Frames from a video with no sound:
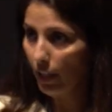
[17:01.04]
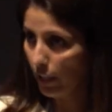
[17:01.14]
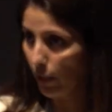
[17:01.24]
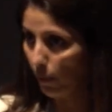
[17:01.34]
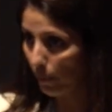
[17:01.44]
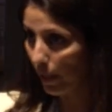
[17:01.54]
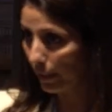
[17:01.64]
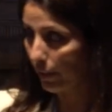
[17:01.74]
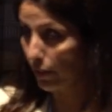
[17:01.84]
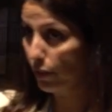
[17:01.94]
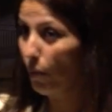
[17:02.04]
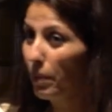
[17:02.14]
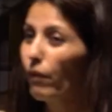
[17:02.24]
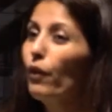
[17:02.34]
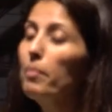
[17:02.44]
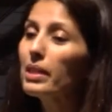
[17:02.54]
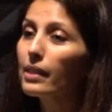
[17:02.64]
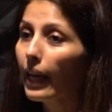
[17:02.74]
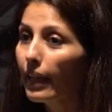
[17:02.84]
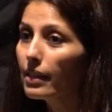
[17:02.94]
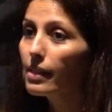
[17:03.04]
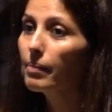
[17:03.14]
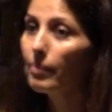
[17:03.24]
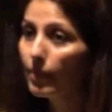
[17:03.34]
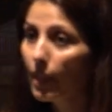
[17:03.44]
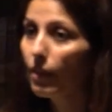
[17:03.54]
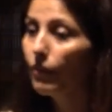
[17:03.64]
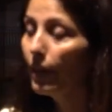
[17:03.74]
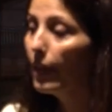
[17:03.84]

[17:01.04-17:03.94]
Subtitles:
there's no performance gains in the front